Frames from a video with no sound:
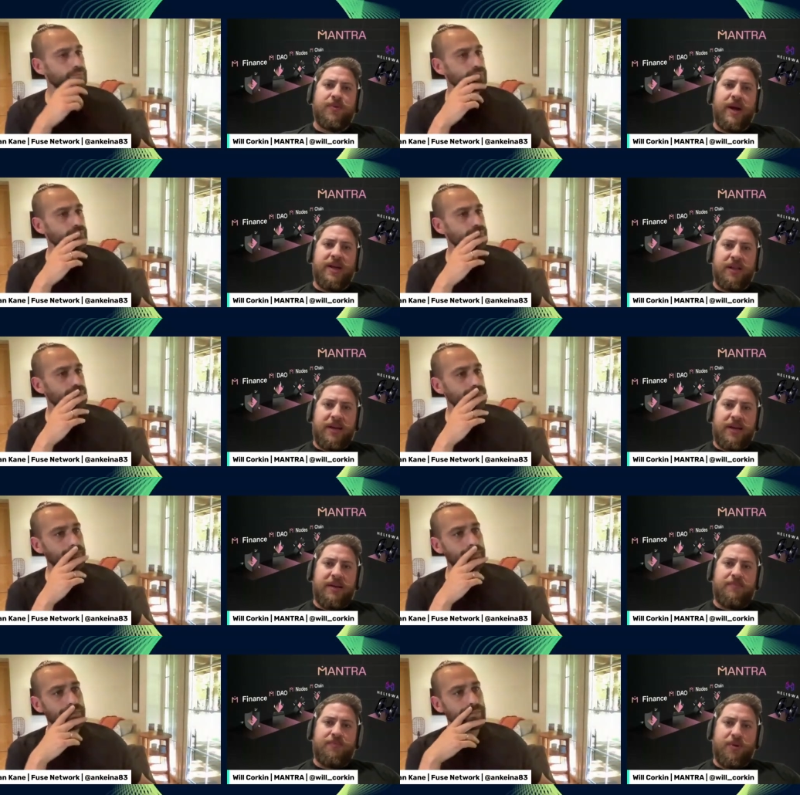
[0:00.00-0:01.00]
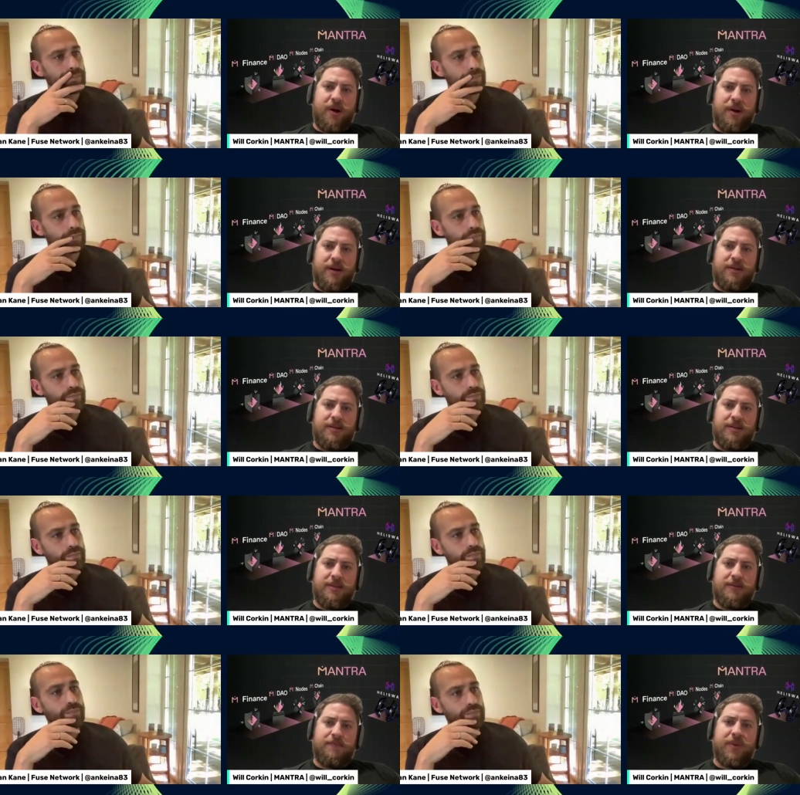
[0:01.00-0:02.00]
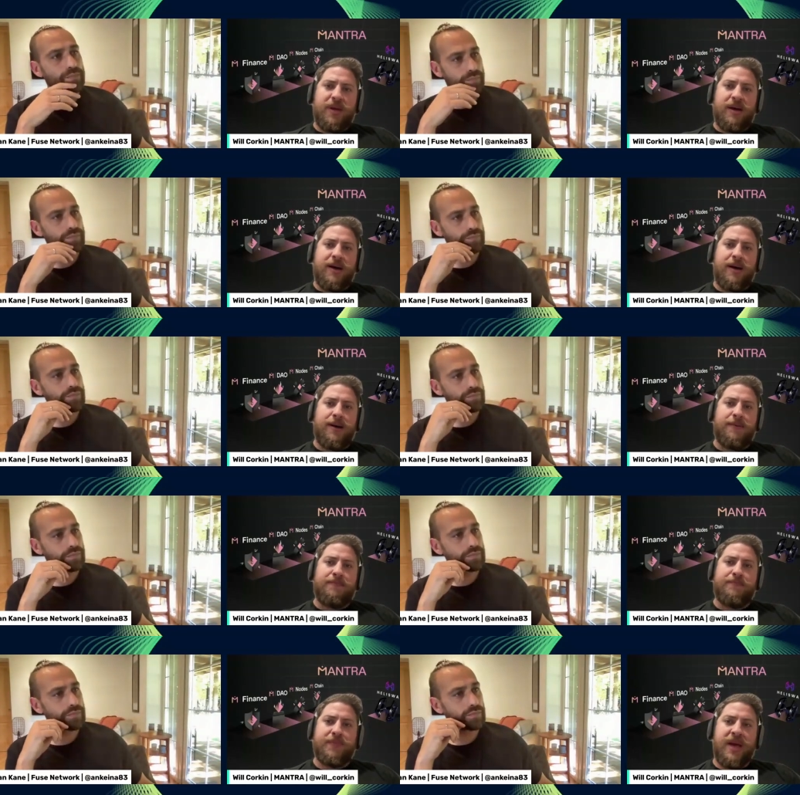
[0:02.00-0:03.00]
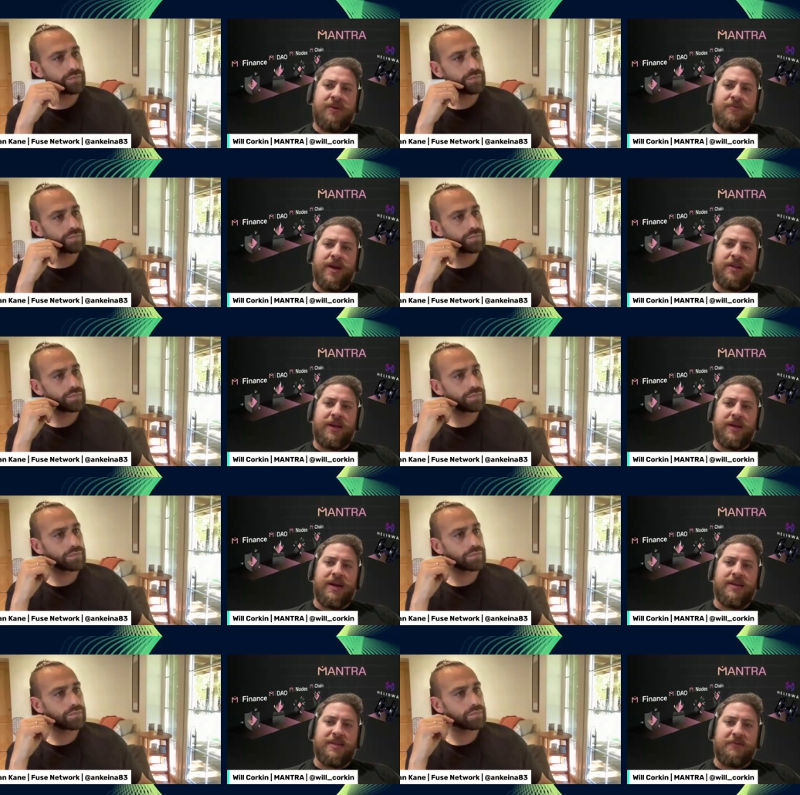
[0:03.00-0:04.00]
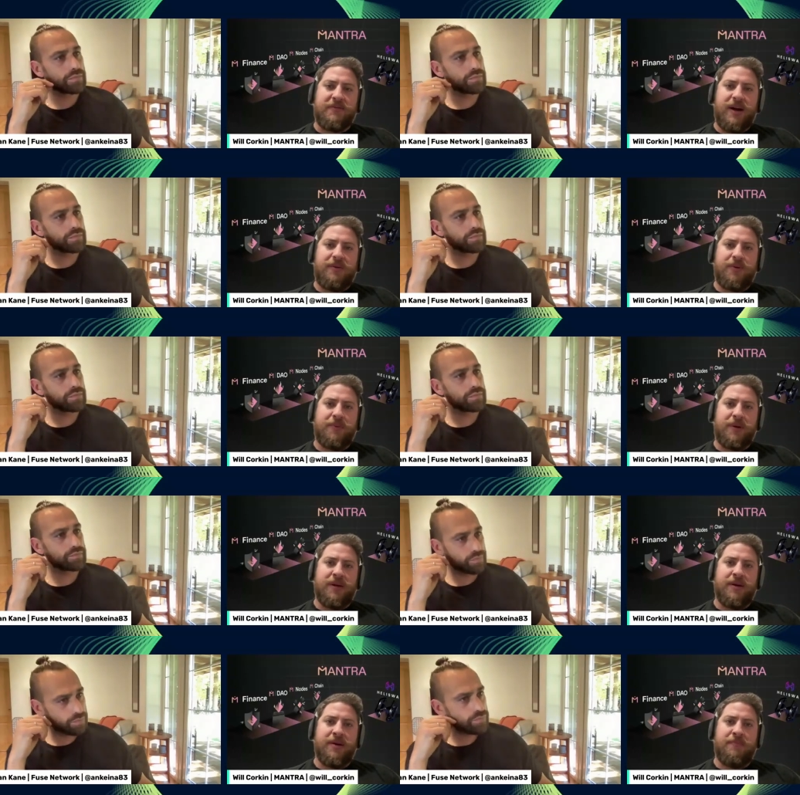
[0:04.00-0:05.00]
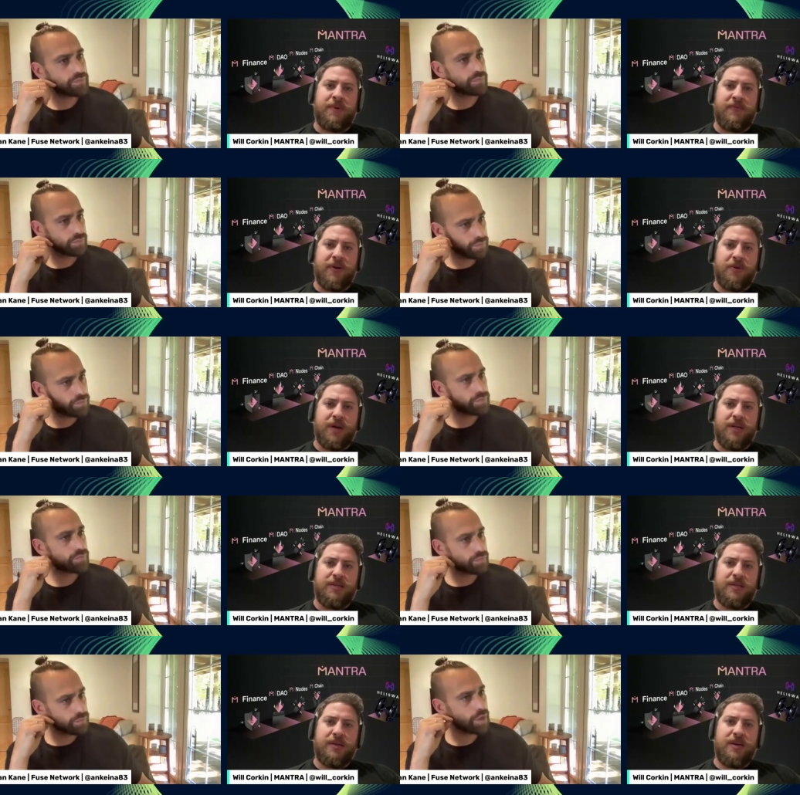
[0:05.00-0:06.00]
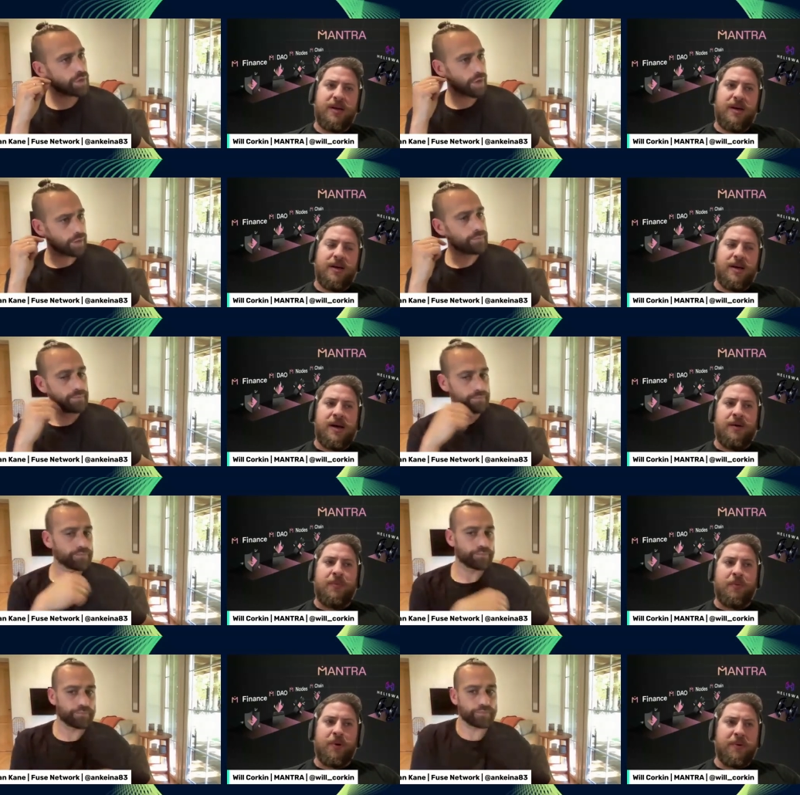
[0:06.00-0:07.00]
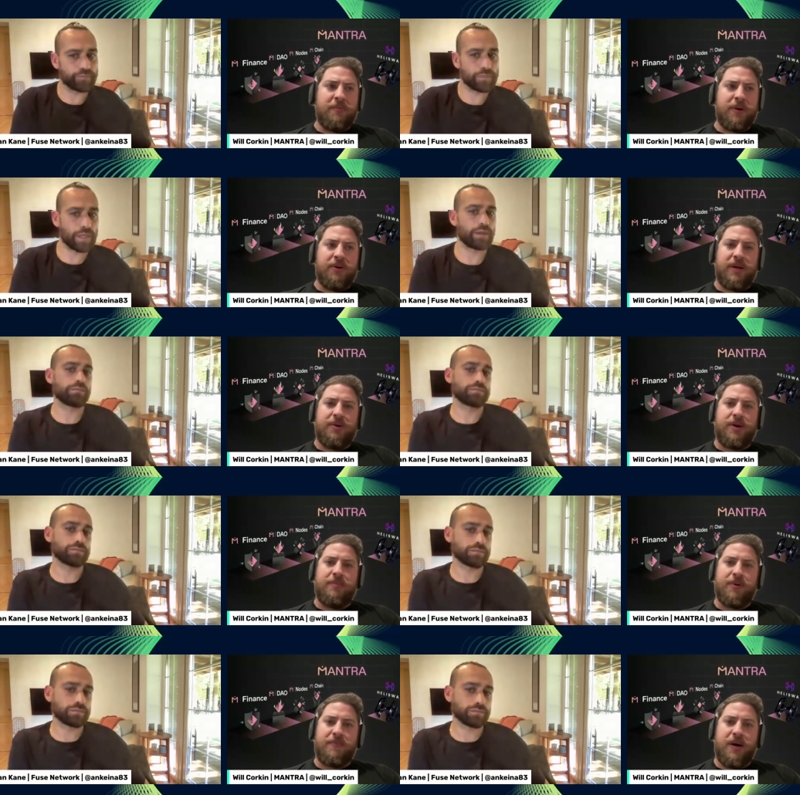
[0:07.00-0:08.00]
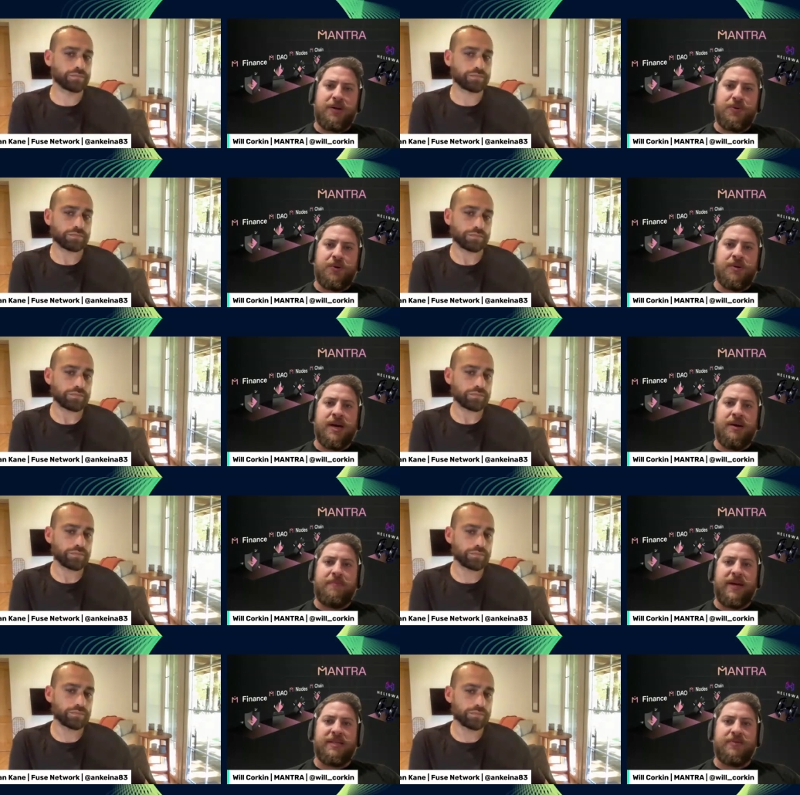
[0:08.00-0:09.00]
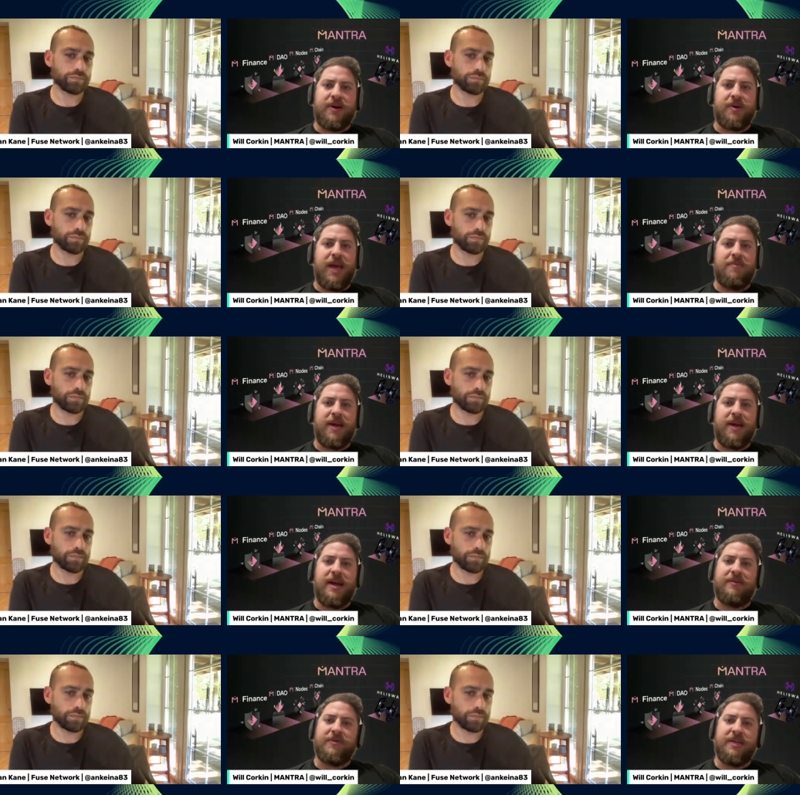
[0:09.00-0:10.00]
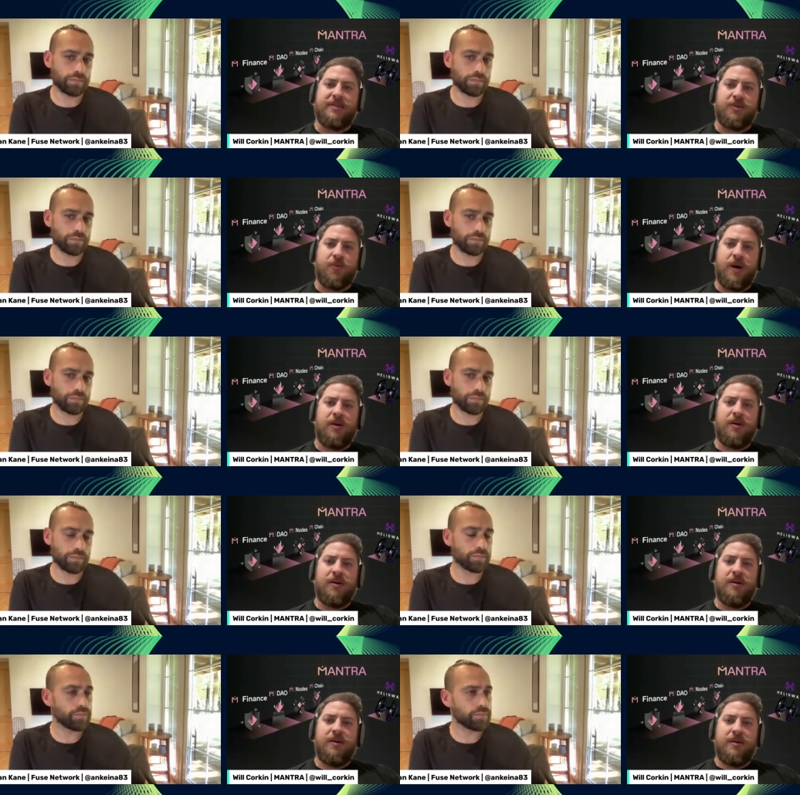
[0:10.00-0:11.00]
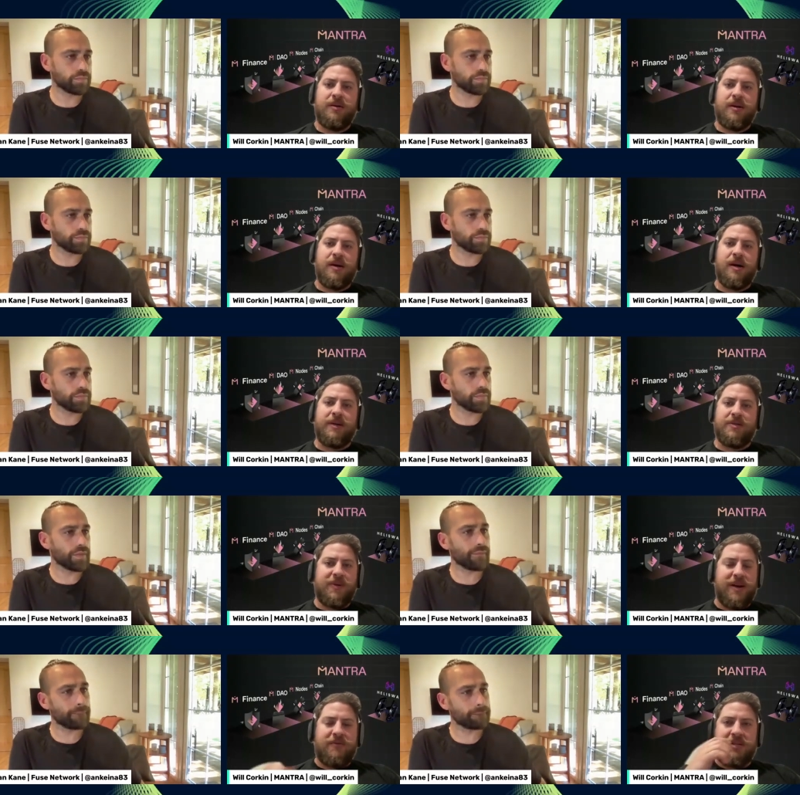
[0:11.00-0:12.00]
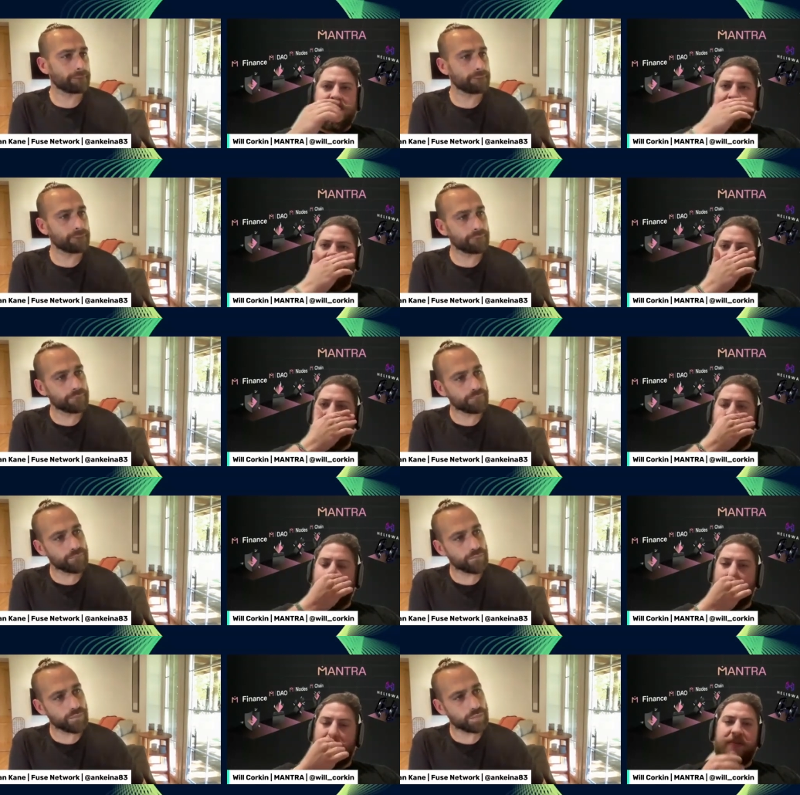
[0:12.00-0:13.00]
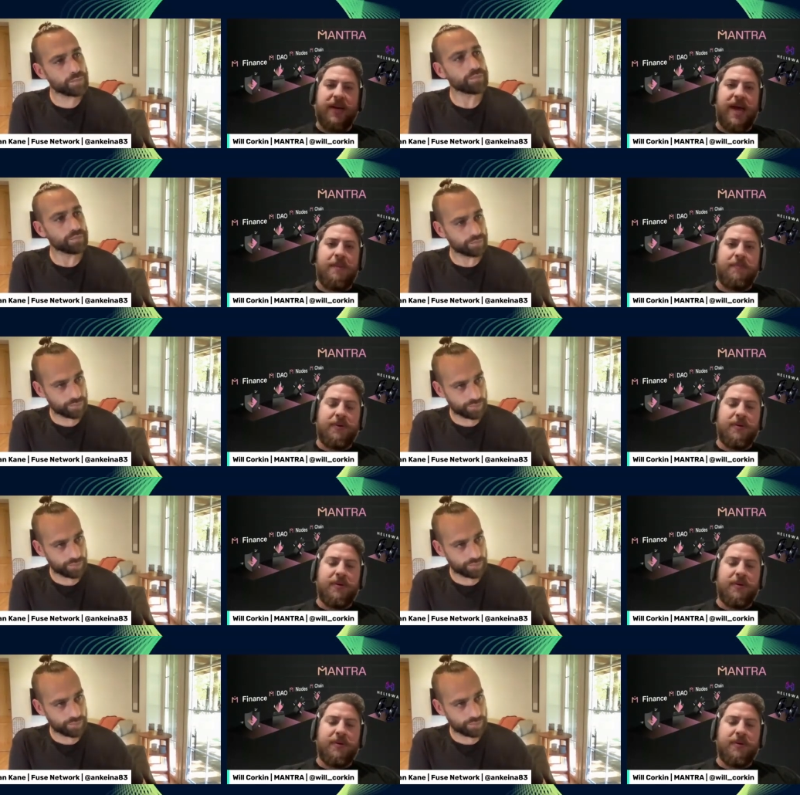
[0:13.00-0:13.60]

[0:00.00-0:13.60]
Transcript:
Speaker 1: regulated products um, and regulated kind of DeFi will be a, a big focus. Okay. Uh, we will be building, you know, a number of modules kind of based around gaming and NFTs as well, um, as we definitely saw, you know, kind of a bit of a gap